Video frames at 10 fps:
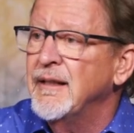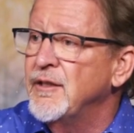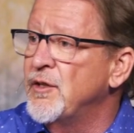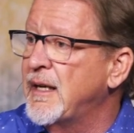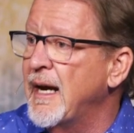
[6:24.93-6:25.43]

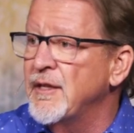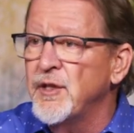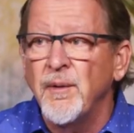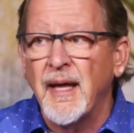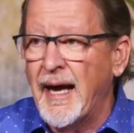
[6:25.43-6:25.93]
You can't
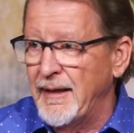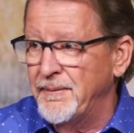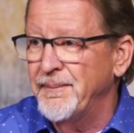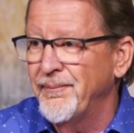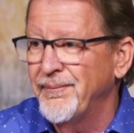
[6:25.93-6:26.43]
do that.
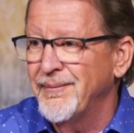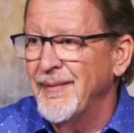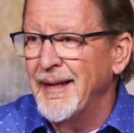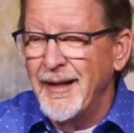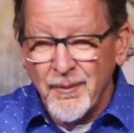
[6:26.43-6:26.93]

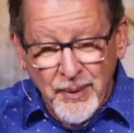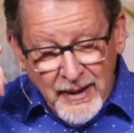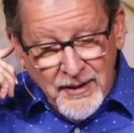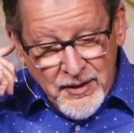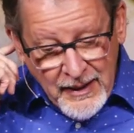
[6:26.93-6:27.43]
But
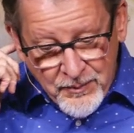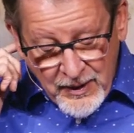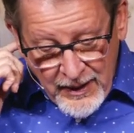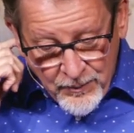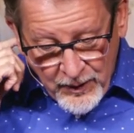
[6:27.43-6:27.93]
at the same
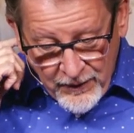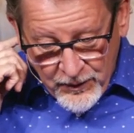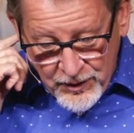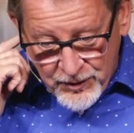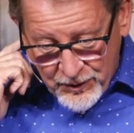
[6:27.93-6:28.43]
time,
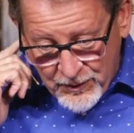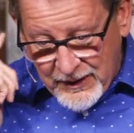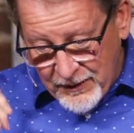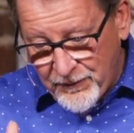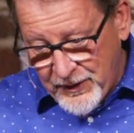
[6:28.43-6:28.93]
whenever you do
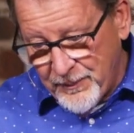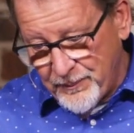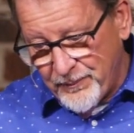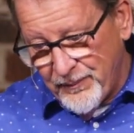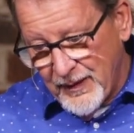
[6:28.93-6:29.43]
give
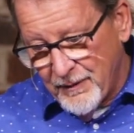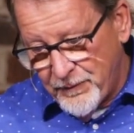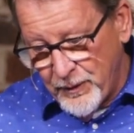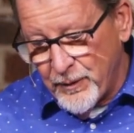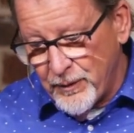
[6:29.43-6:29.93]
them
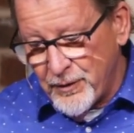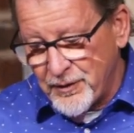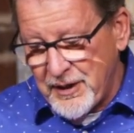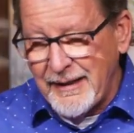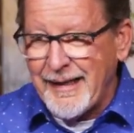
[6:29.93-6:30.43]
food, you're
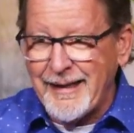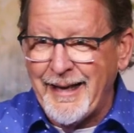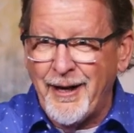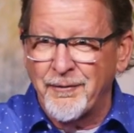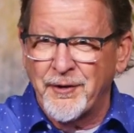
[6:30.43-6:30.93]
taking it
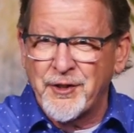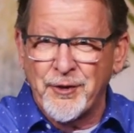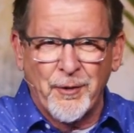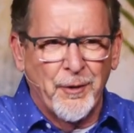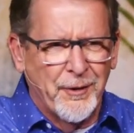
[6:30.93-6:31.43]
out of a
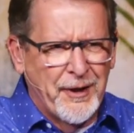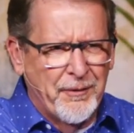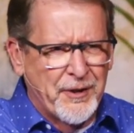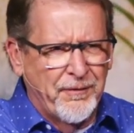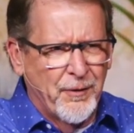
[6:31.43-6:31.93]
store that
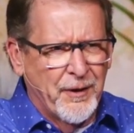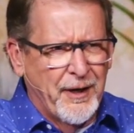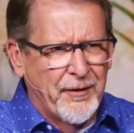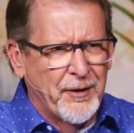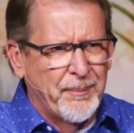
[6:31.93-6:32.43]
was for
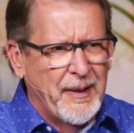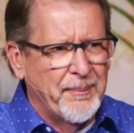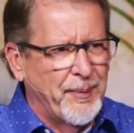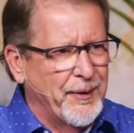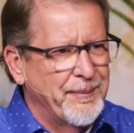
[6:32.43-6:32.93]
other
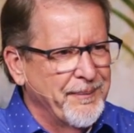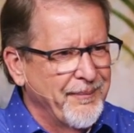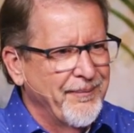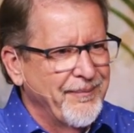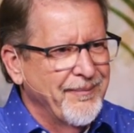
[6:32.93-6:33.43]
people.
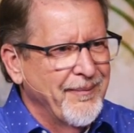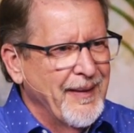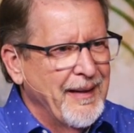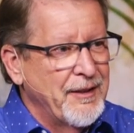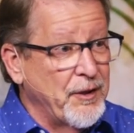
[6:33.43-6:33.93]

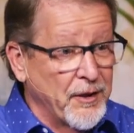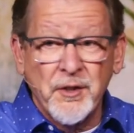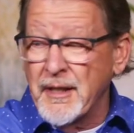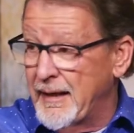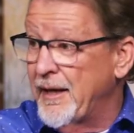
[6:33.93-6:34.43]
Do you
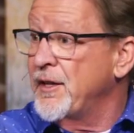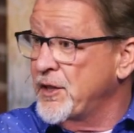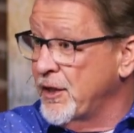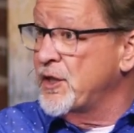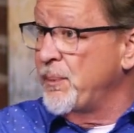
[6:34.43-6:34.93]
understand how
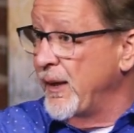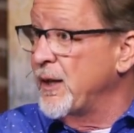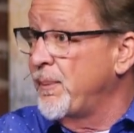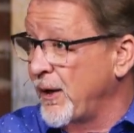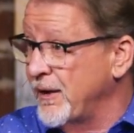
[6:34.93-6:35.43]
this could split
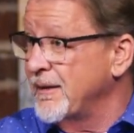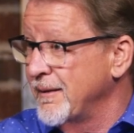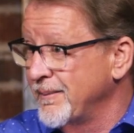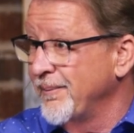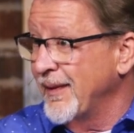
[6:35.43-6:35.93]
apart
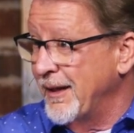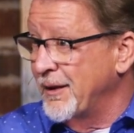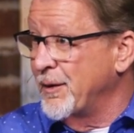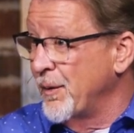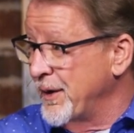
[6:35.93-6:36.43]

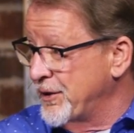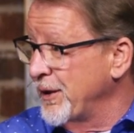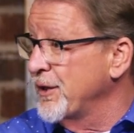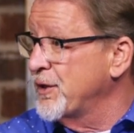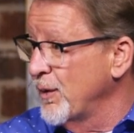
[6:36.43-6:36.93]
a growing
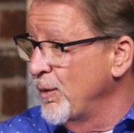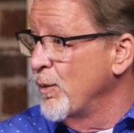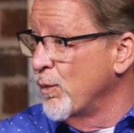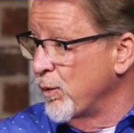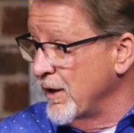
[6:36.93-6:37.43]
church
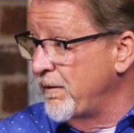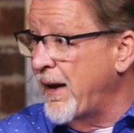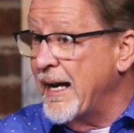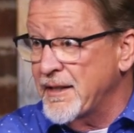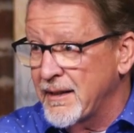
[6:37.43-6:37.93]
real
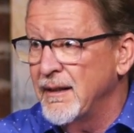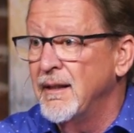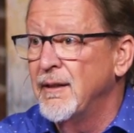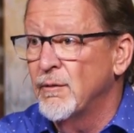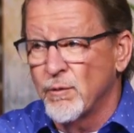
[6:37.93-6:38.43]
fast
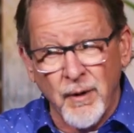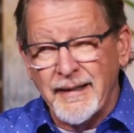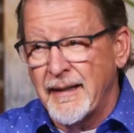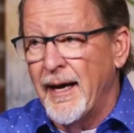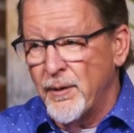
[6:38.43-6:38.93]

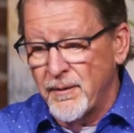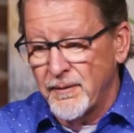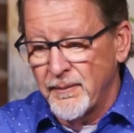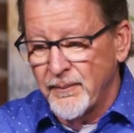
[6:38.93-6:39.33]
right now?